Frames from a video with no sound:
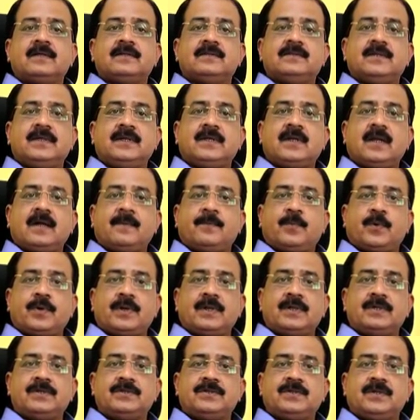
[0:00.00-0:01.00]
zeta
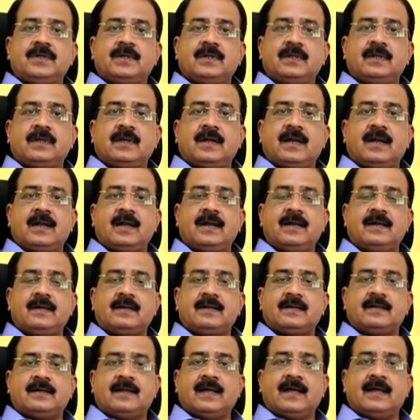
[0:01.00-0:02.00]
potential
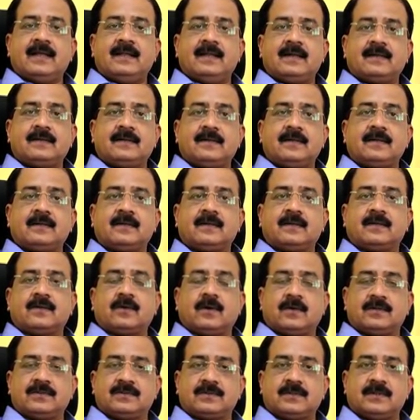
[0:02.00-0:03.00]
and dielectric
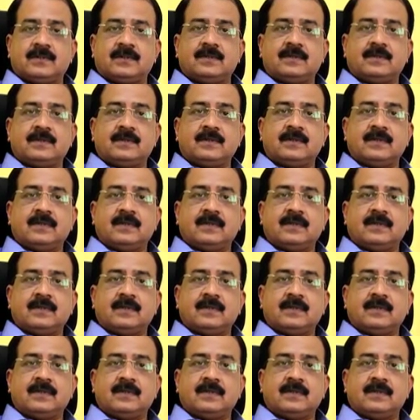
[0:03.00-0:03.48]
constant.